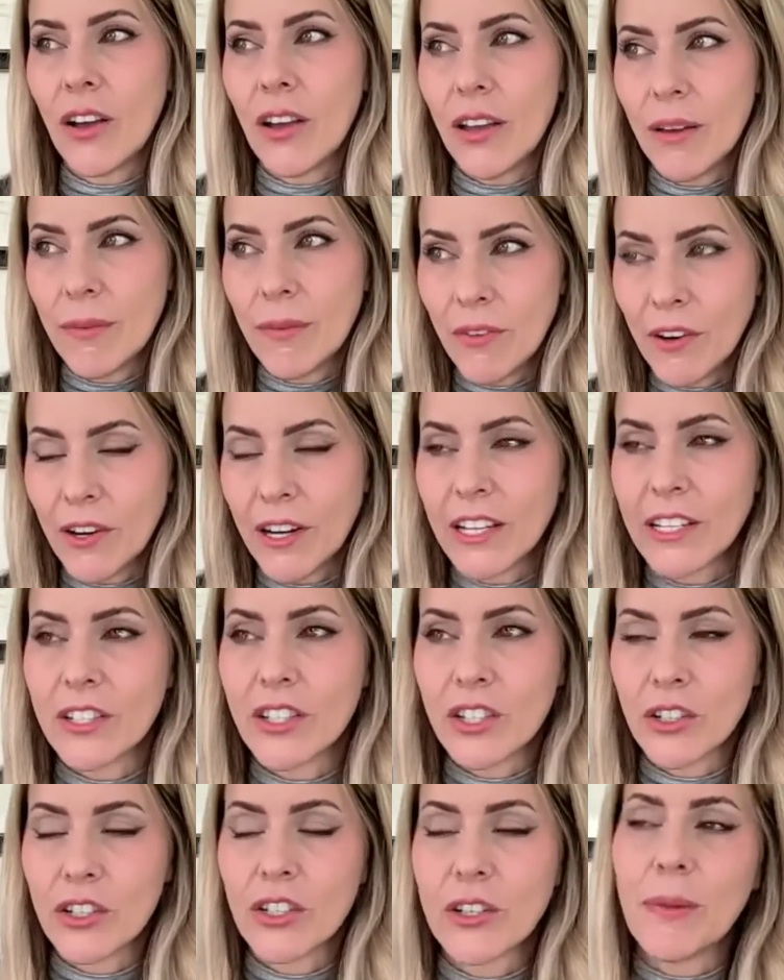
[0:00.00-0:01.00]
am very
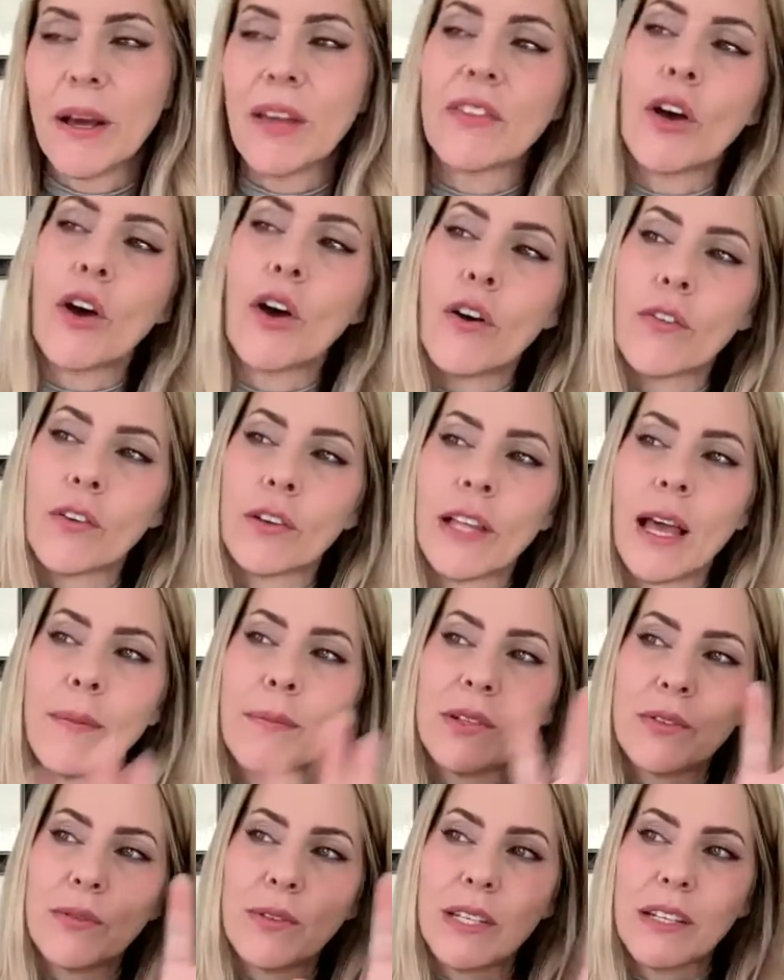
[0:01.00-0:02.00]
concerned about the overlap
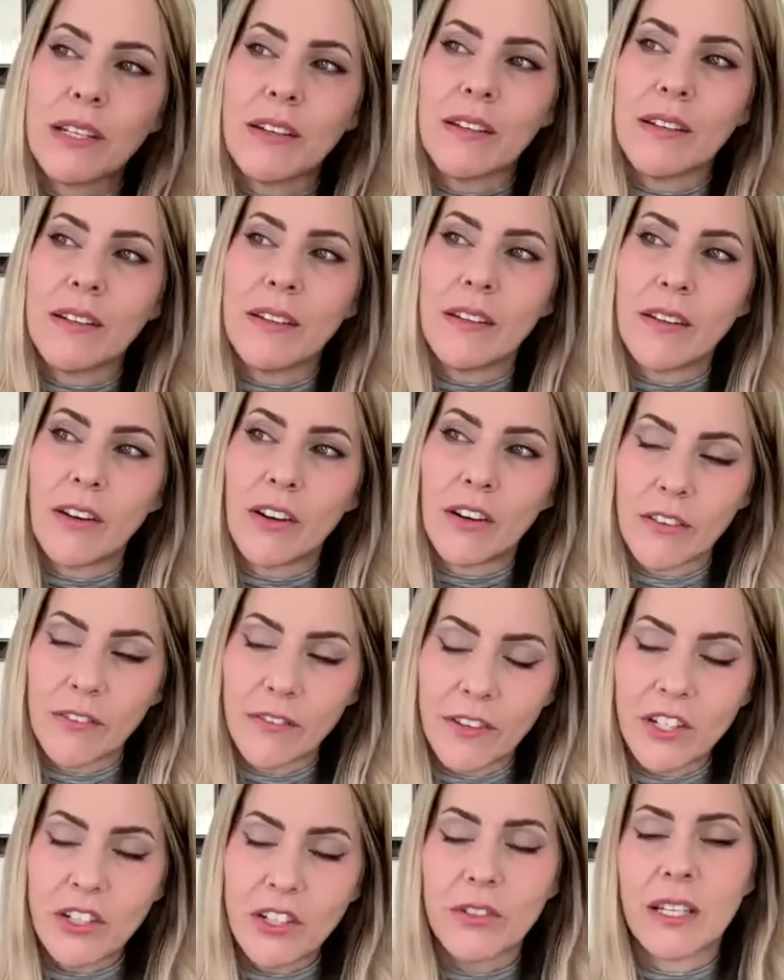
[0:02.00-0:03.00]
between
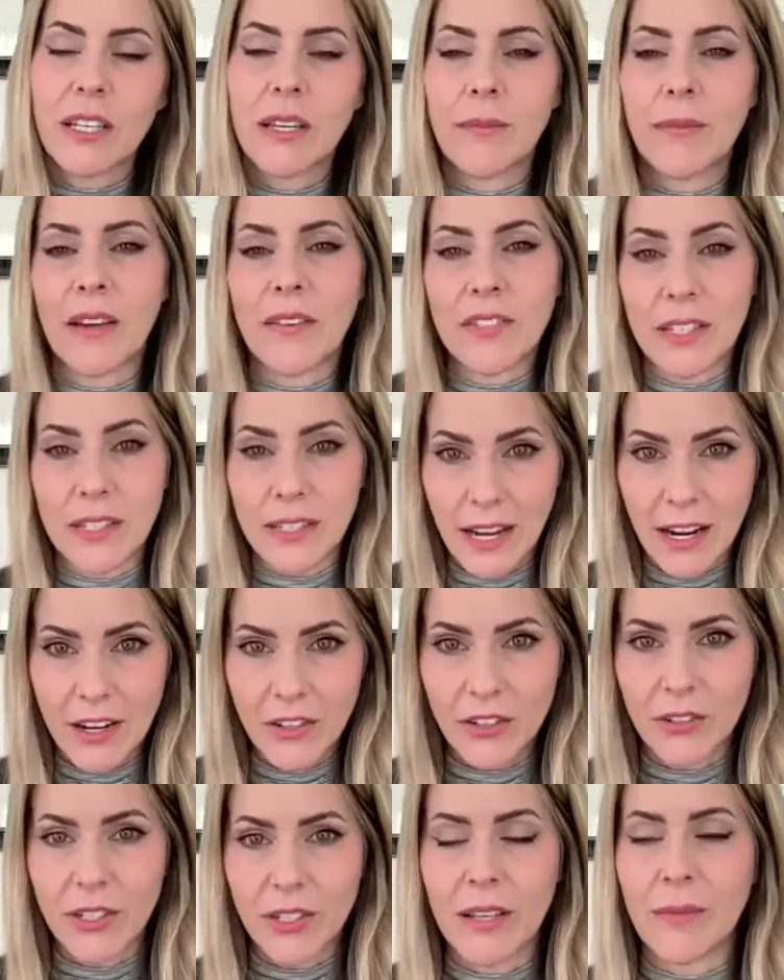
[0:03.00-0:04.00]
artificial EMFs and
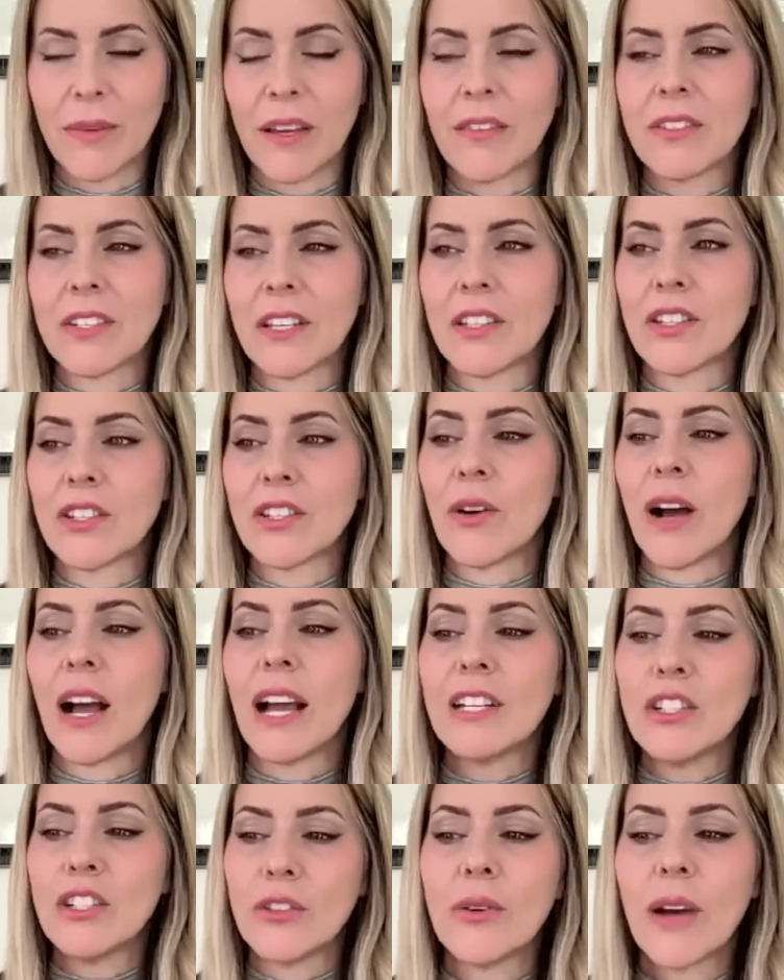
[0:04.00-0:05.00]
natural EMFs. And so
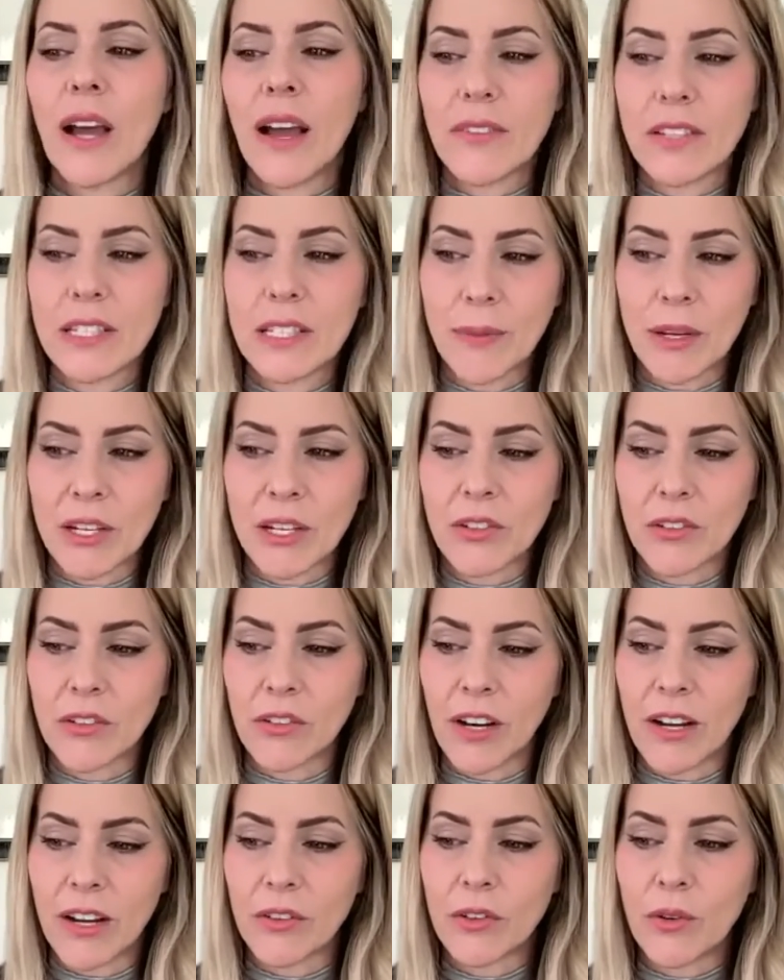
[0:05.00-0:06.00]
I do have a special
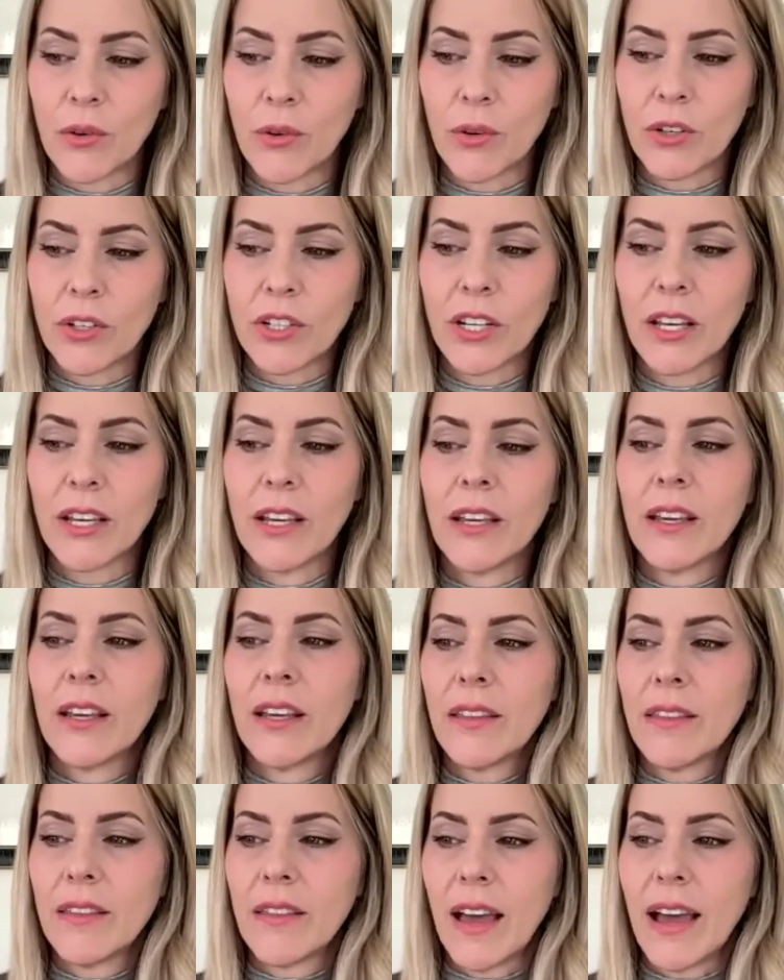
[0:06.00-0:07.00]
ground cord
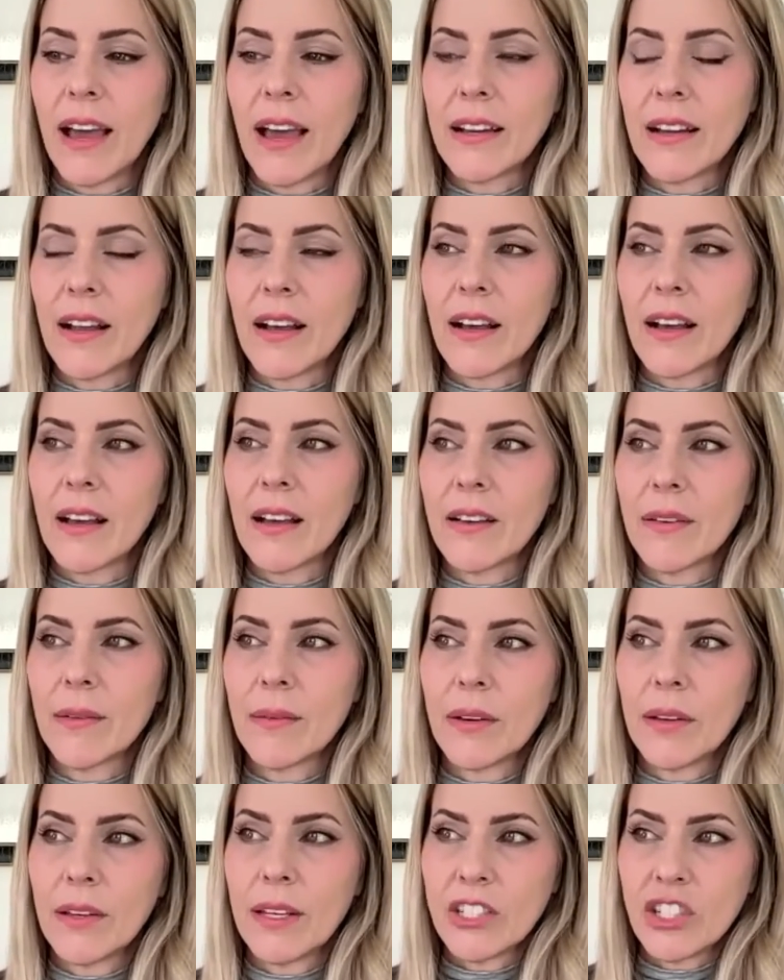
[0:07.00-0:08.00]
that
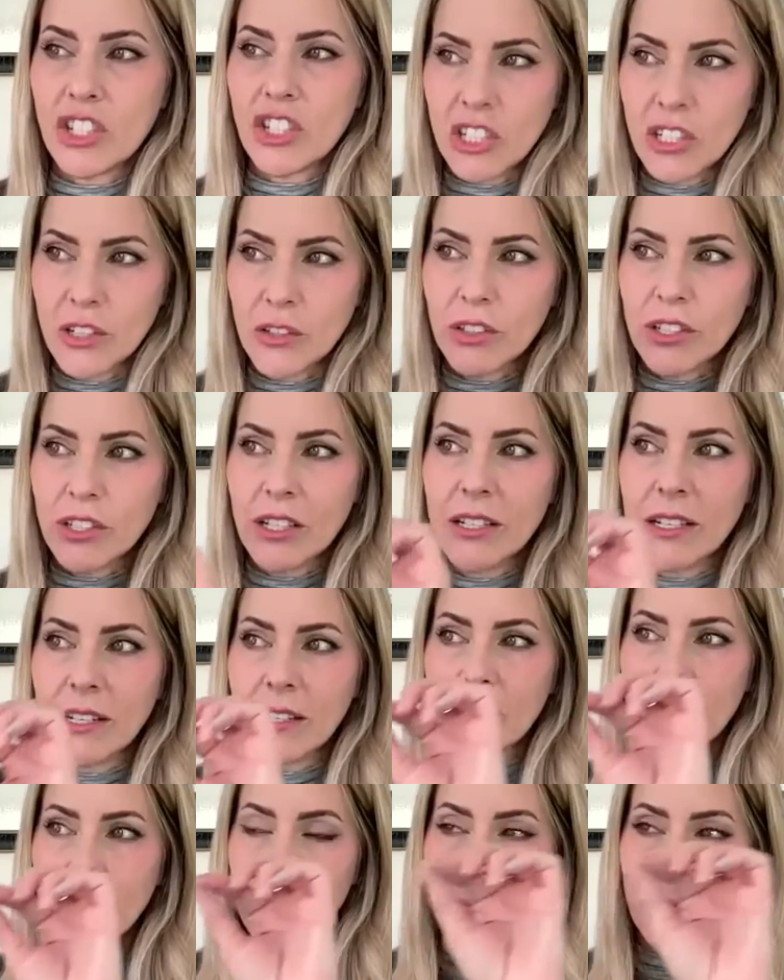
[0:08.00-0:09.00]
is shielded.
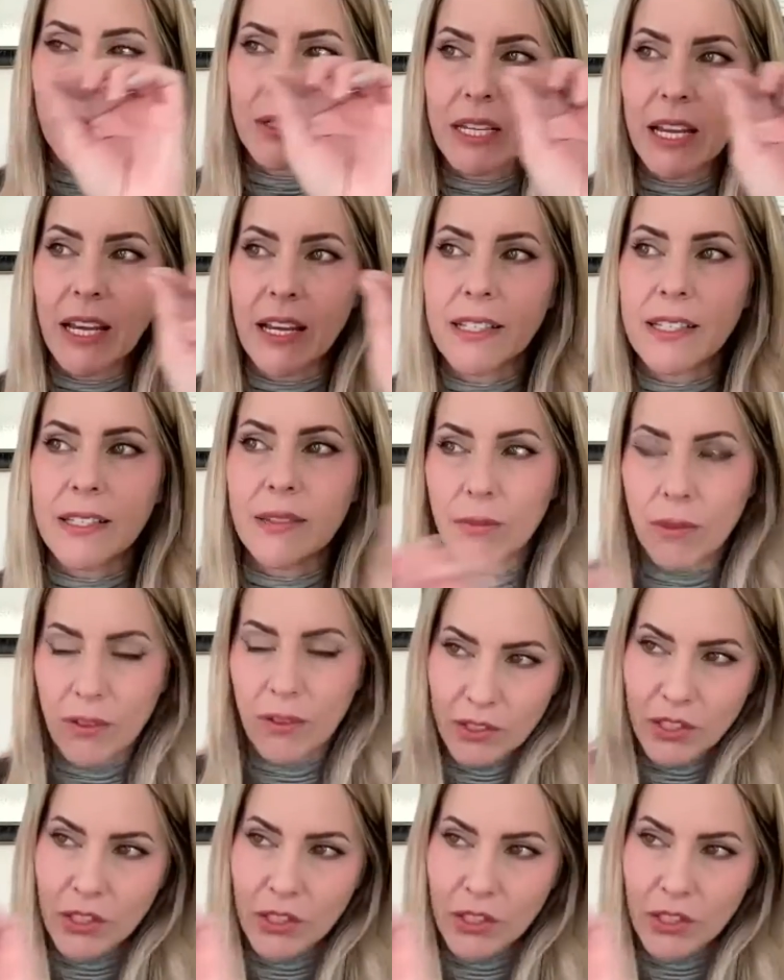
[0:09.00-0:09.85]
So it protects, if